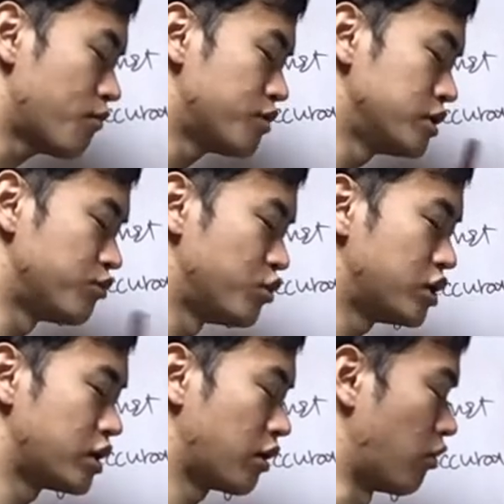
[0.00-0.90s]
Please be
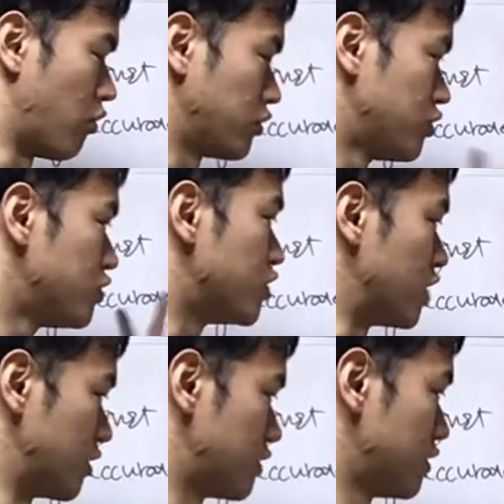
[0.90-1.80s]
careful. Two
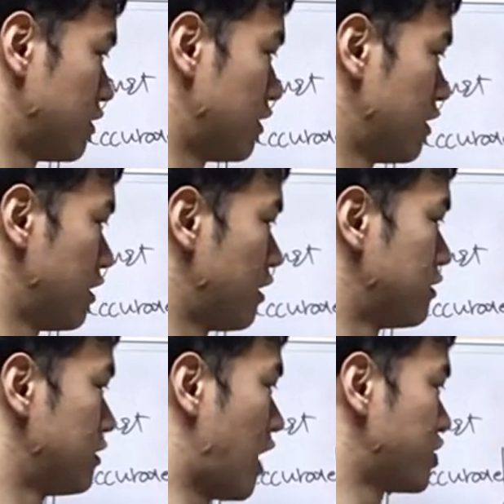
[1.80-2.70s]
things.
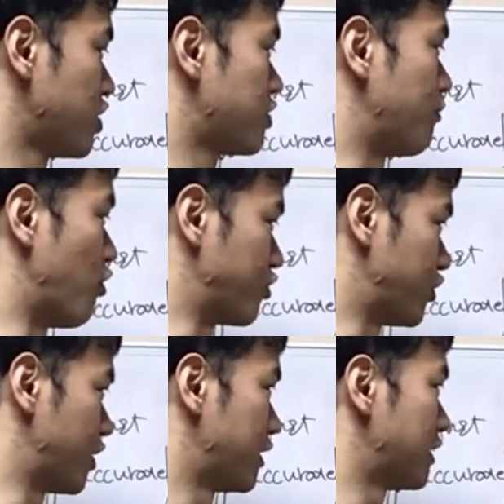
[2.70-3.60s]
Adjust the
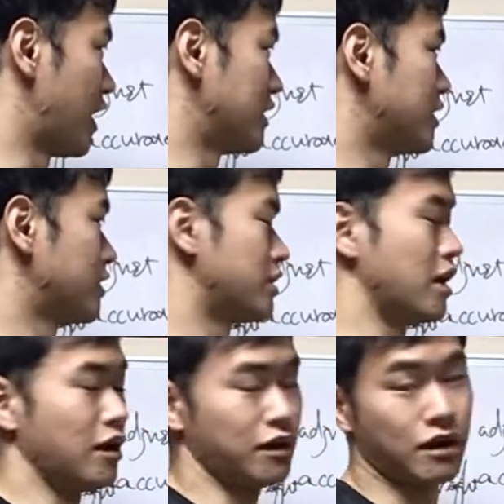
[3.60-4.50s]
posture. Adjust the
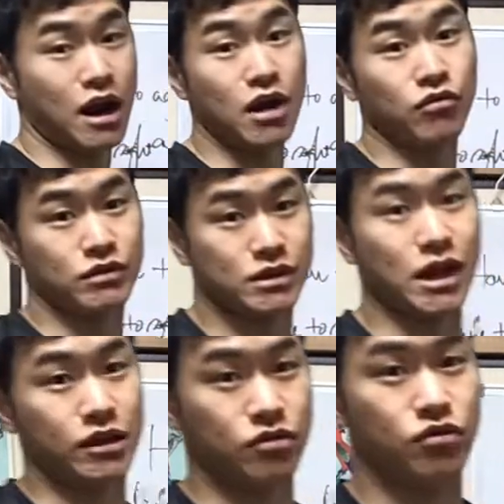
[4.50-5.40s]
line of
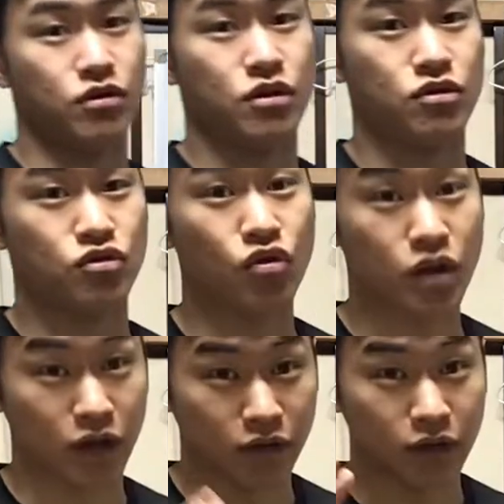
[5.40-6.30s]
sight. You
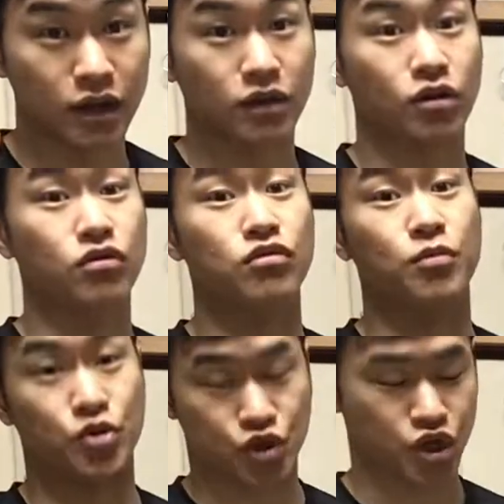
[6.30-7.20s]
can get a good
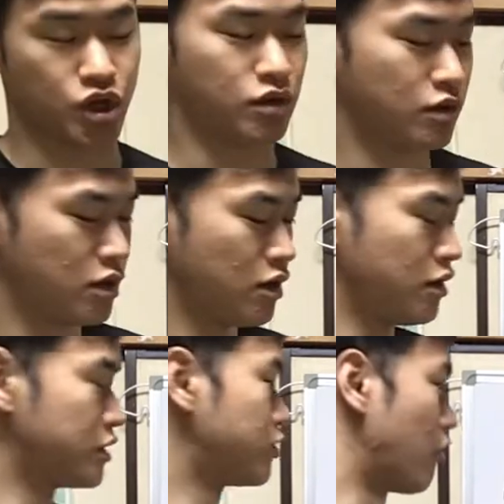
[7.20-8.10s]
posture.
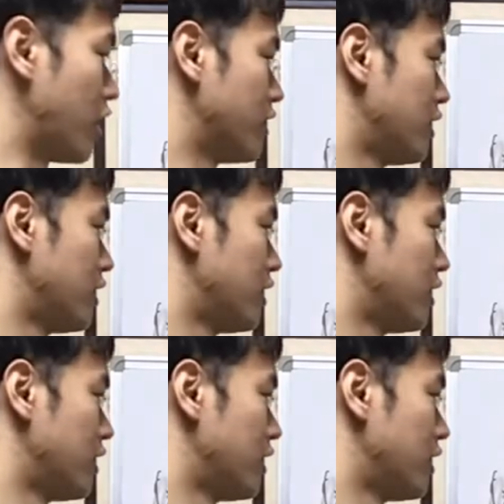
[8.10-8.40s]
Let's try.